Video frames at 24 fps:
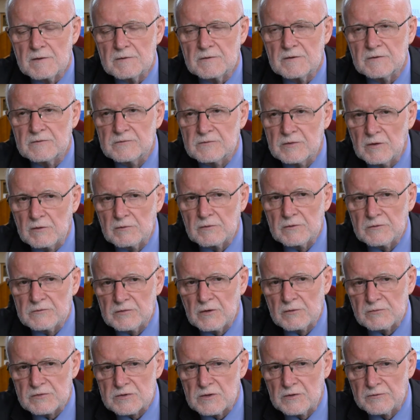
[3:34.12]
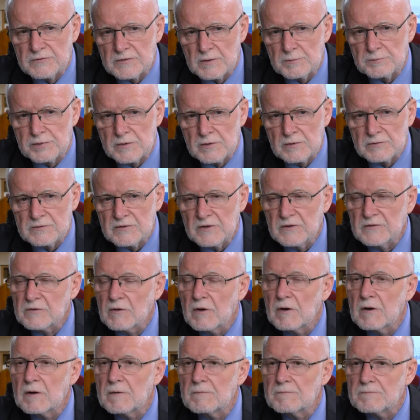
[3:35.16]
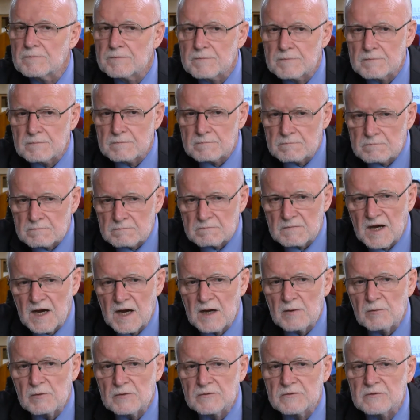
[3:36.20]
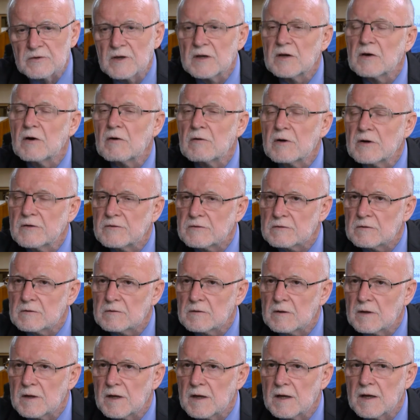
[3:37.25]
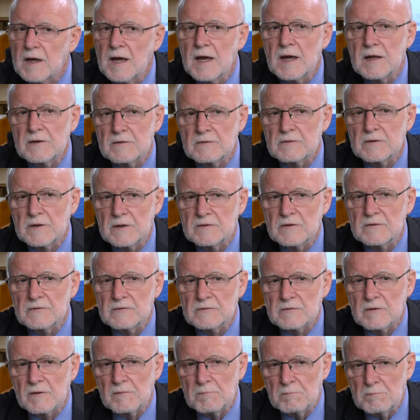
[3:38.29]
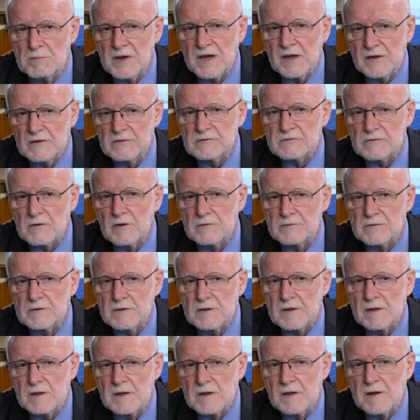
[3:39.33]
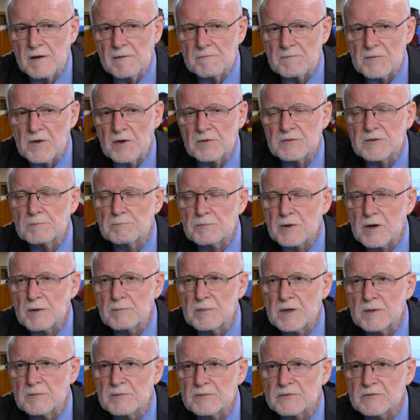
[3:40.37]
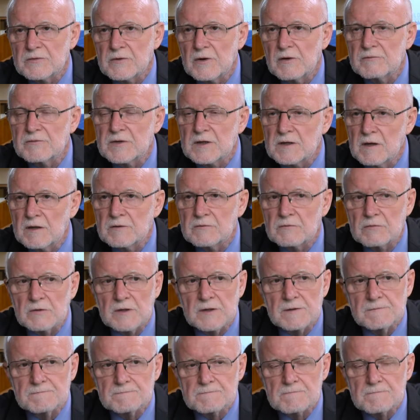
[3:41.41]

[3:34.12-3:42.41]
the social support is, I would say, original, and it is based on the problems of the country.